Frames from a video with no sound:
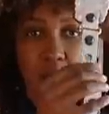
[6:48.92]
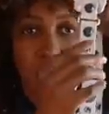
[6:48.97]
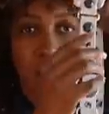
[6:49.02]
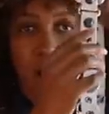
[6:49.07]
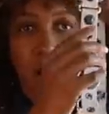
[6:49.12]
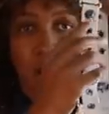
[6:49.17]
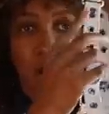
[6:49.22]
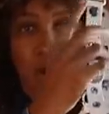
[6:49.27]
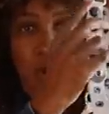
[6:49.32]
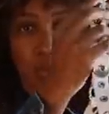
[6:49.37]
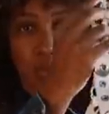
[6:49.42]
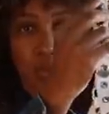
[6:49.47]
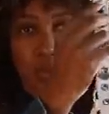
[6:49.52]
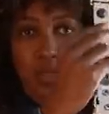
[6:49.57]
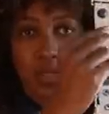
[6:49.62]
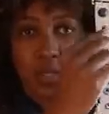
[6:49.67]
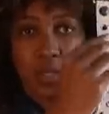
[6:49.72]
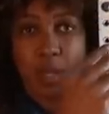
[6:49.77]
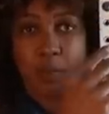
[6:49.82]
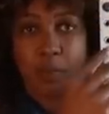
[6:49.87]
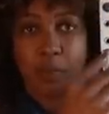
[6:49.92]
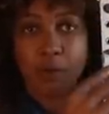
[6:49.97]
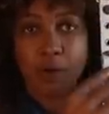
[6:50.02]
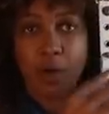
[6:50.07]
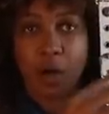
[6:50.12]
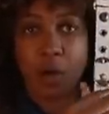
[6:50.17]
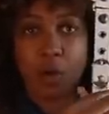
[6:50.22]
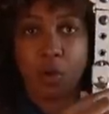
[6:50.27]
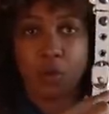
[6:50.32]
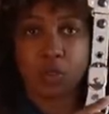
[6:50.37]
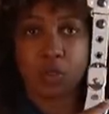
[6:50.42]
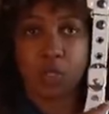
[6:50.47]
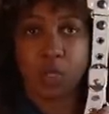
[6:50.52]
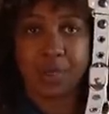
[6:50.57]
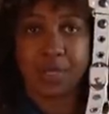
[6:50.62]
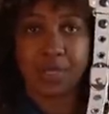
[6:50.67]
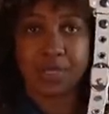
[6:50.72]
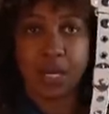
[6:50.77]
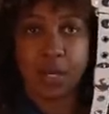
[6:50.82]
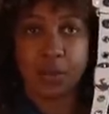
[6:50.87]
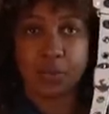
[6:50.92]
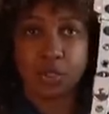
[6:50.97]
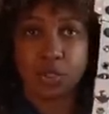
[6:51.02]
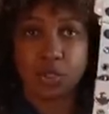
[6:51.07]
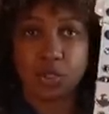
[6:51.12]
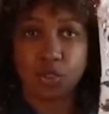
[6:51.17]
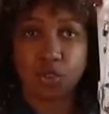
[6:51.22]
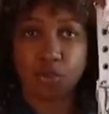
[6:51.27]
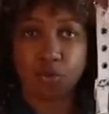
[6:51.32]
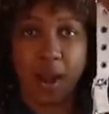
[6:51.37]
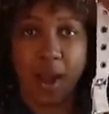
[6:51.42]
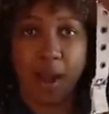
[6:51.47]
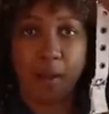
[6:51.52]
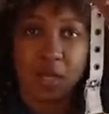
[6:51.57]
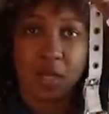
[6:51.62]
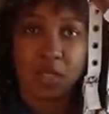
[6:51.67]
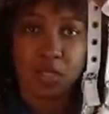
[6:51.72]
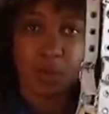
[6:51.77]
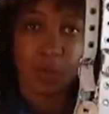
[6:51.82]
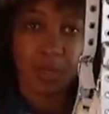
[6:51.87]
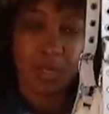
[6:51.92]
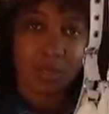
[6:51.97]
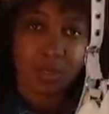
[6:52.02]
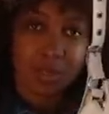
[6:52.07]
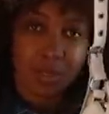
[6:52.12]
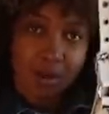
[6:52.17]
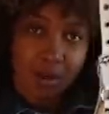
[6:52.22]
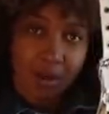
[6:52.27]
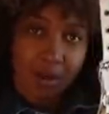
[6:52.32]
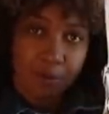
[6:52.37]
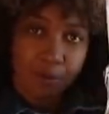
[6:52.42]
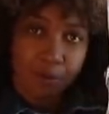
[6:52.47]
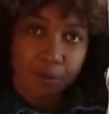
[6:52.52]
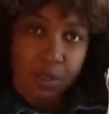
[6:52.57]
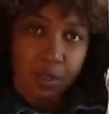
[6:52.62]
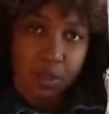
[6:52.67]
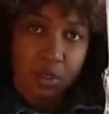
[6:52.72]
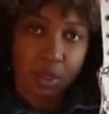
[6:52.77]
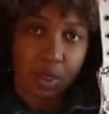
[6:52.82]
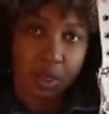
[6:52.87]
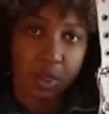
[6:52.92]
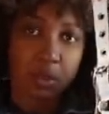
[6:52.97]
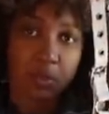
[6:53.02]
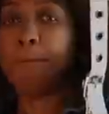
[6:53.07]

holes, the number of holes going down the strap. So it's a design feature,